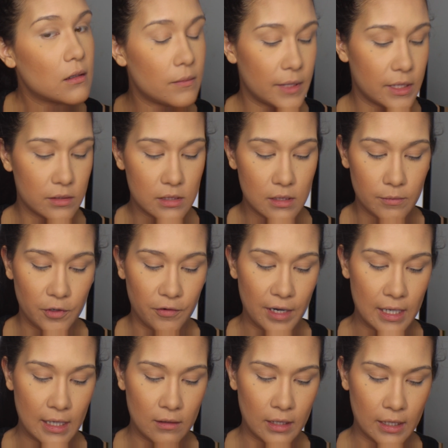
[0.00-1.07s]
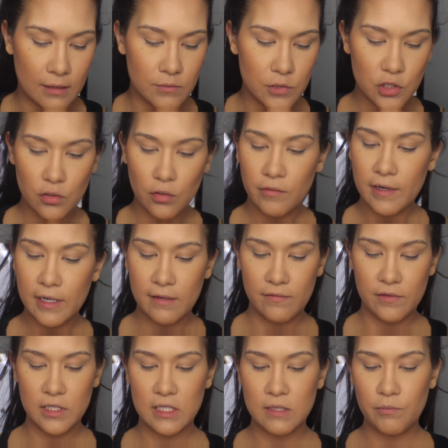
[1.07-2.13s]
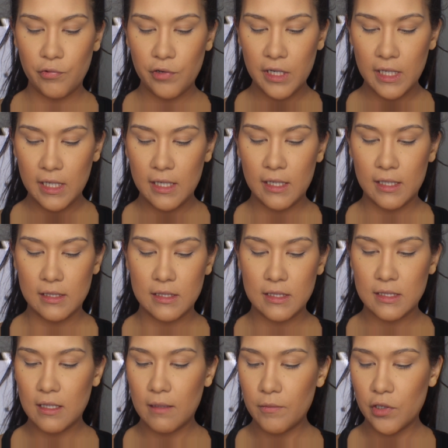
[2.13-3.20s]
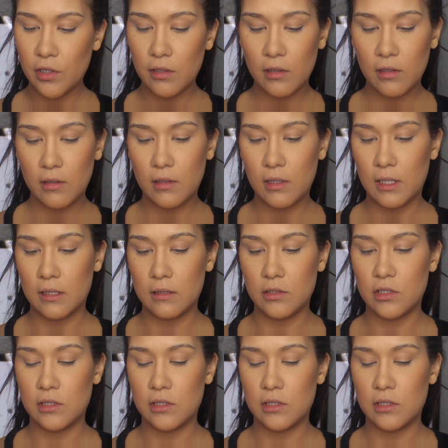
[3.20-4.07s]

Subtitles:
about summer right now. Like, I'm so ready for spring and summer and